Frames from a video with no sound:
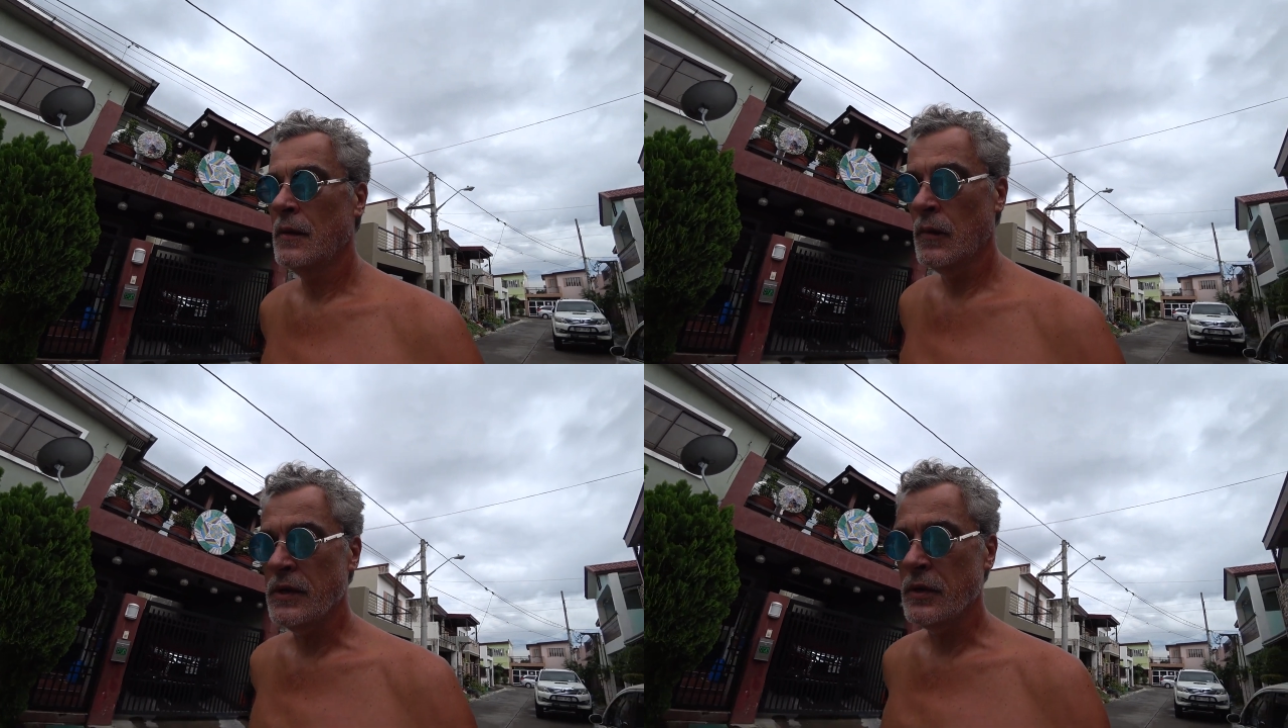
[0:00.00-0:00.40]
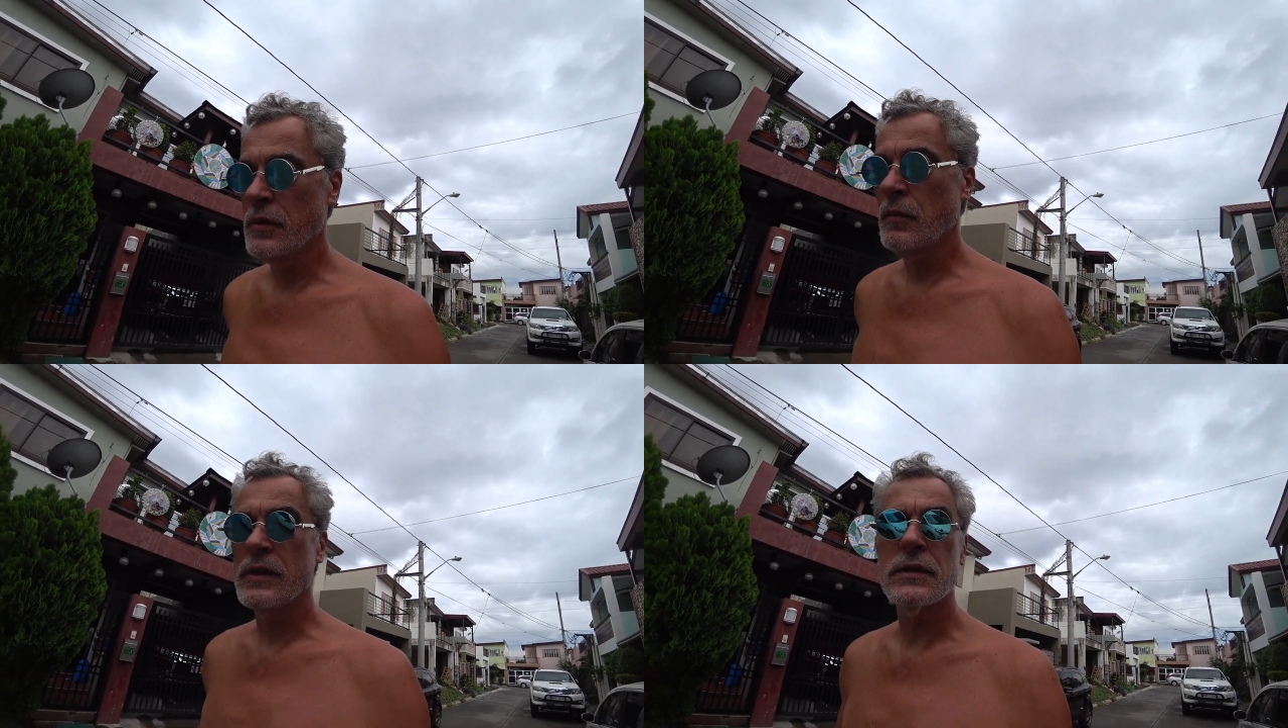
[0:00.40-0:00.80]
when you
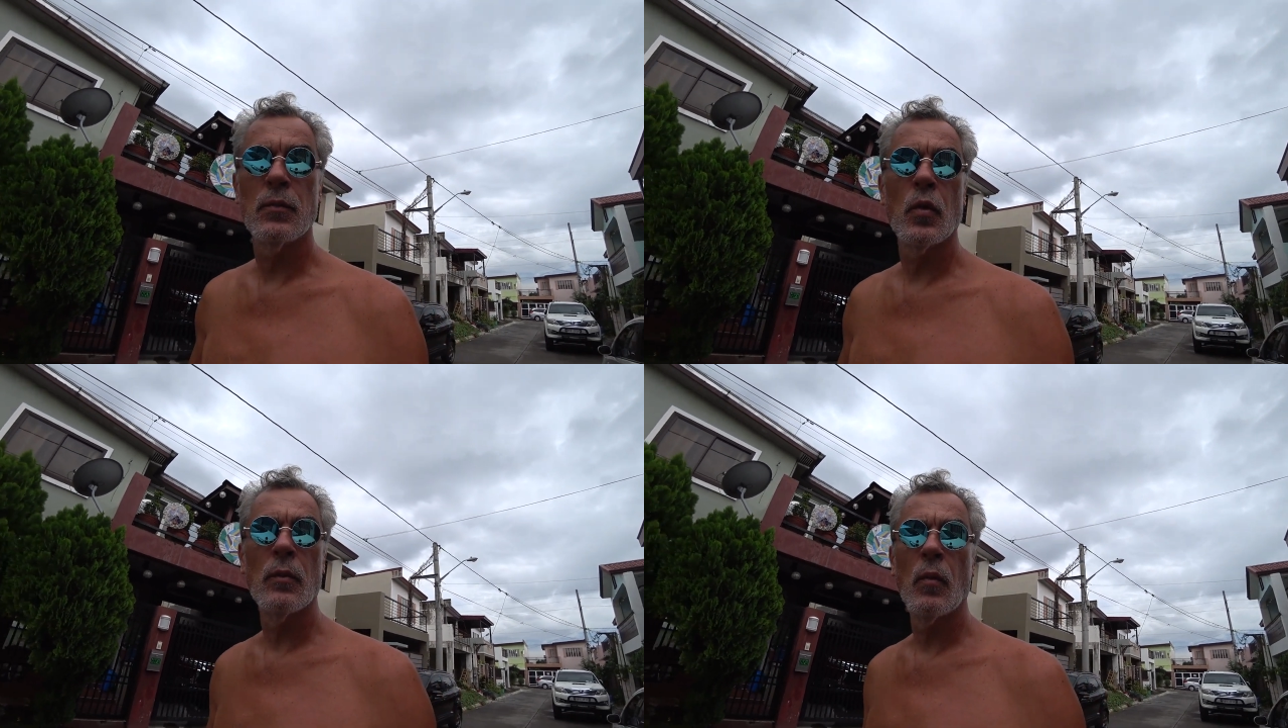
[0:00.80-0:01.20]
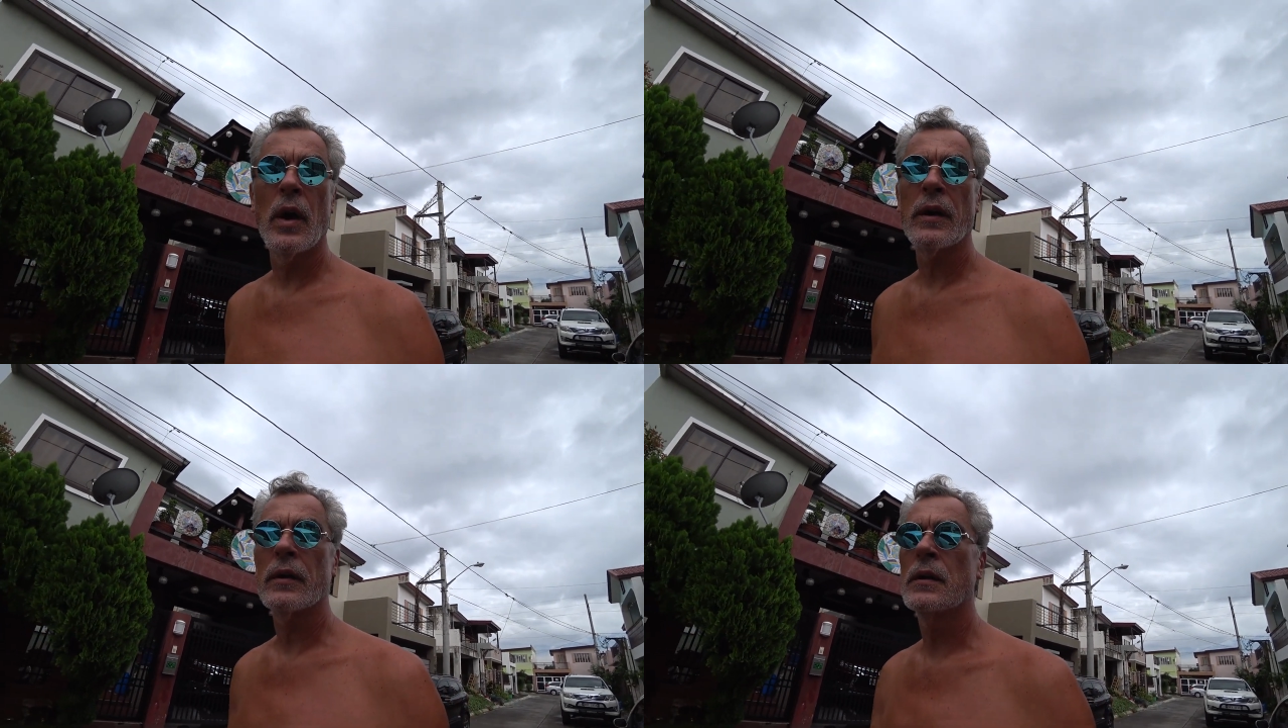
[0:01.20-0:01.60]
do want some warm
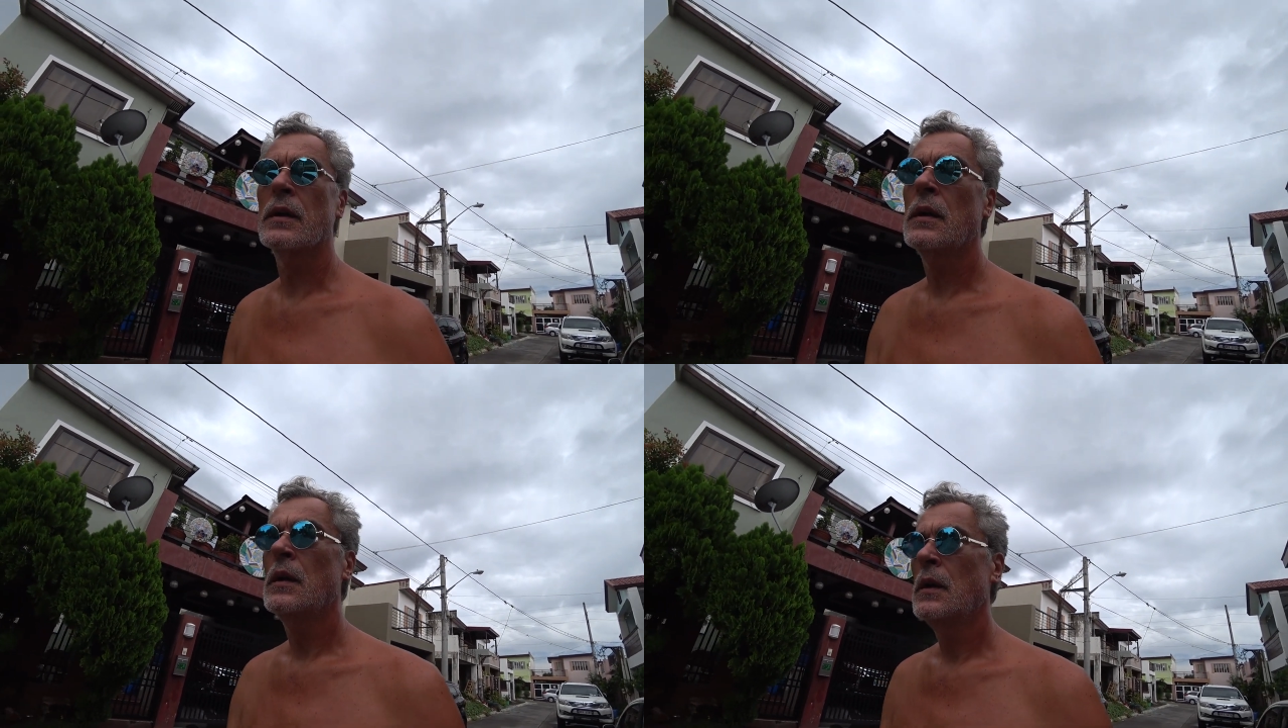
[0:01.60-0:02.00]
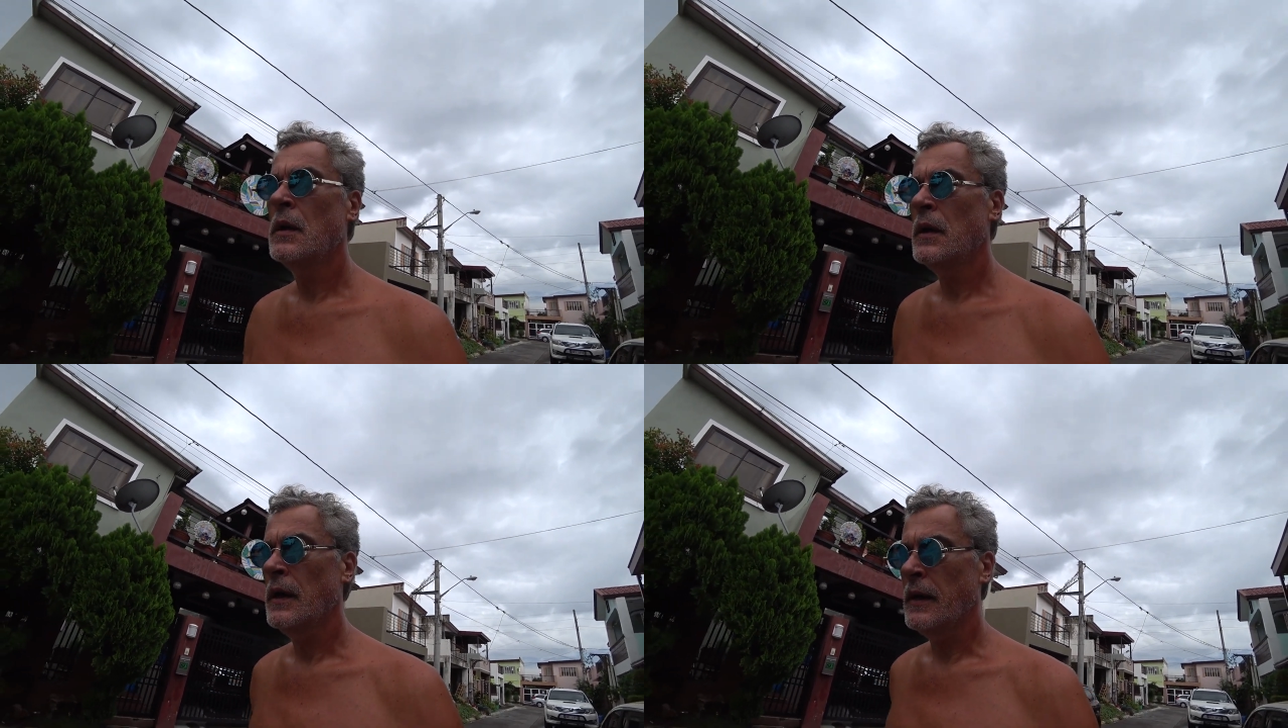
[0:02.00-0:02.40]
water,
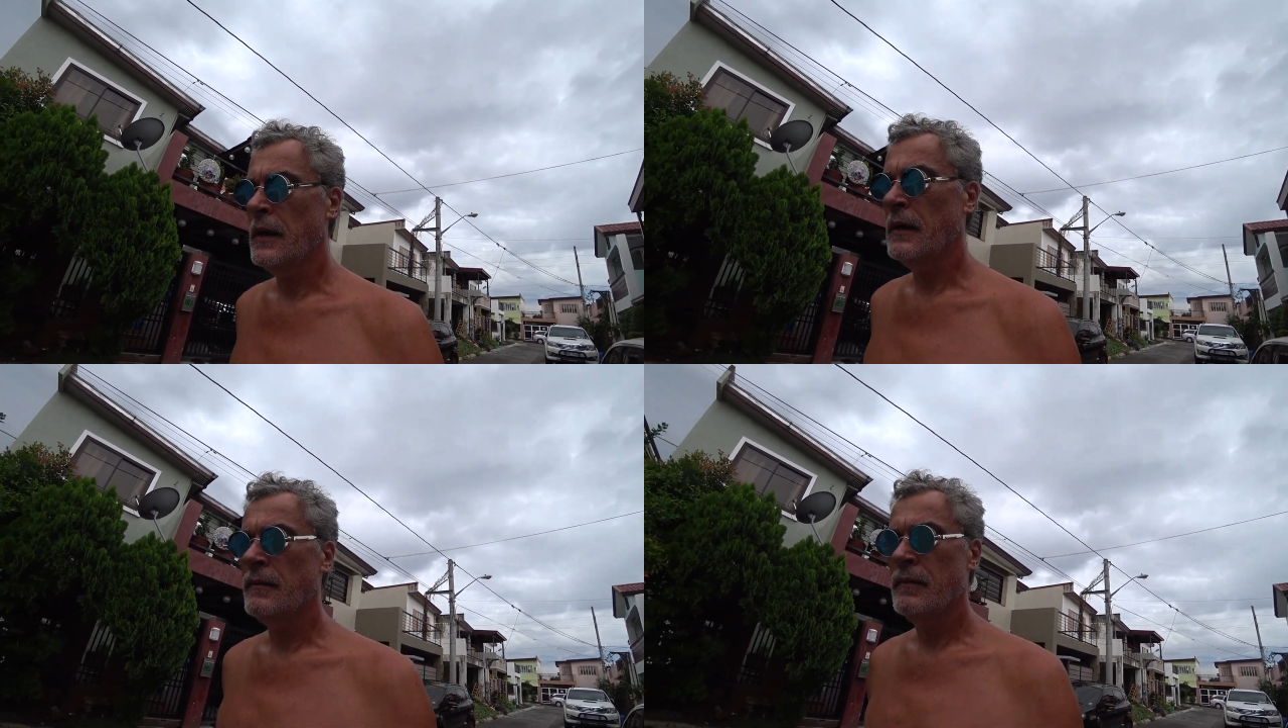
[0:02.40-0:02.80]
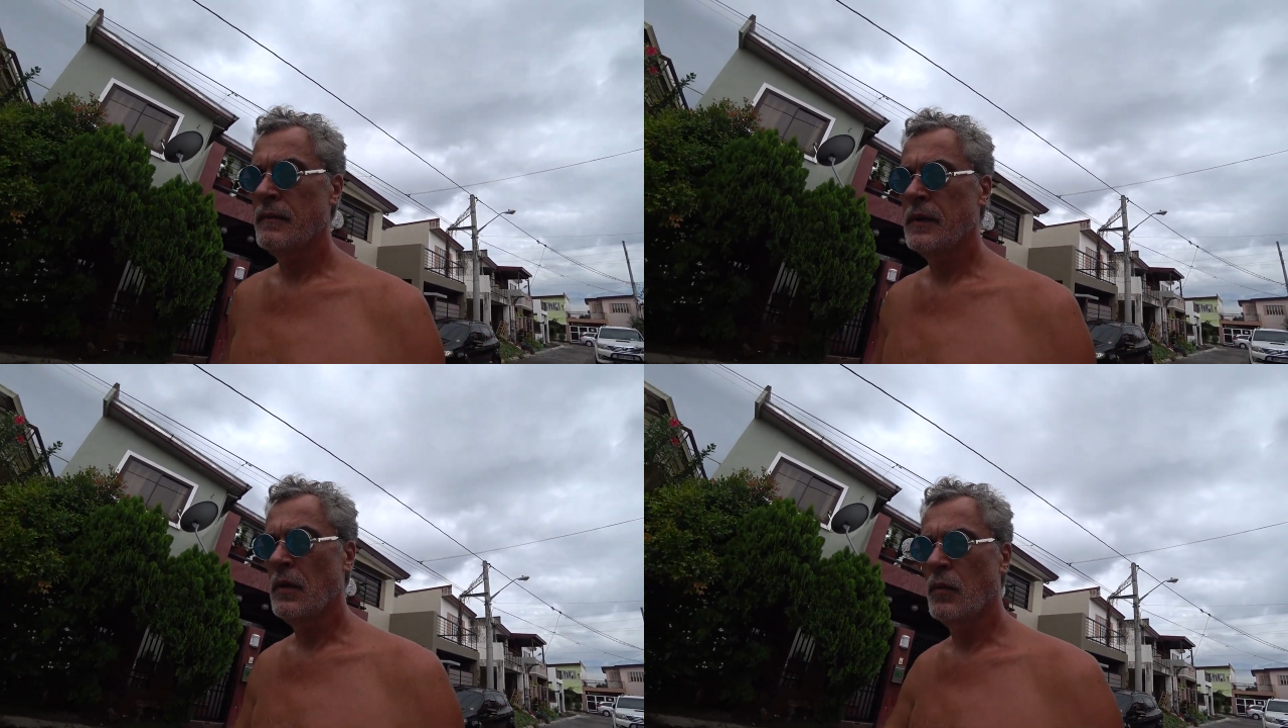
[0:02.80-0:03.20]

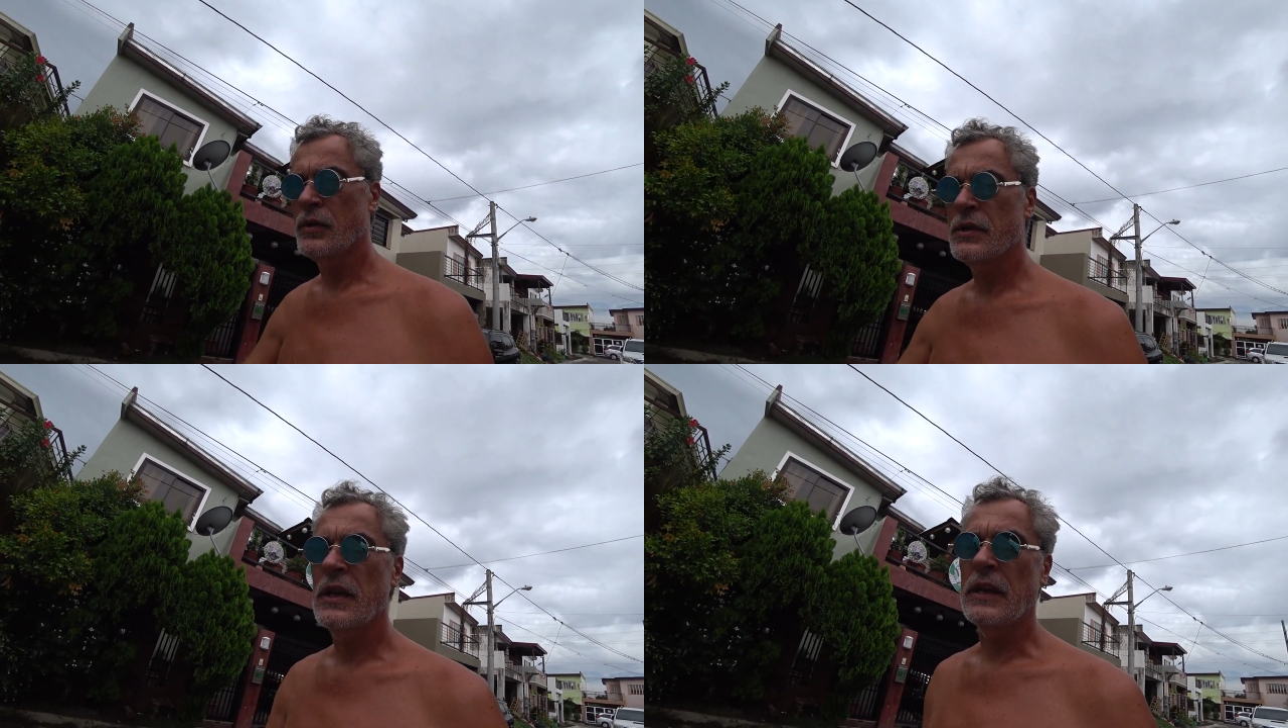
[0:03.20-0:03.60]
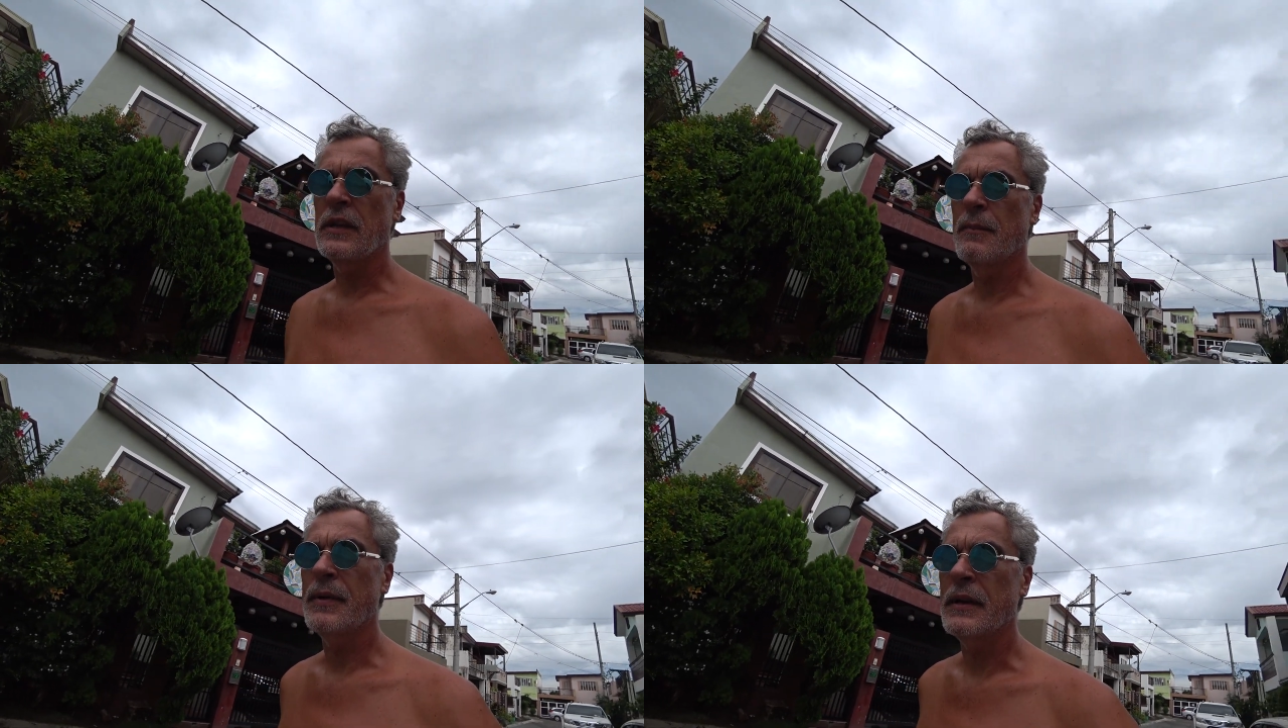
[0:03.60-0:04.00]
we'll just heat it up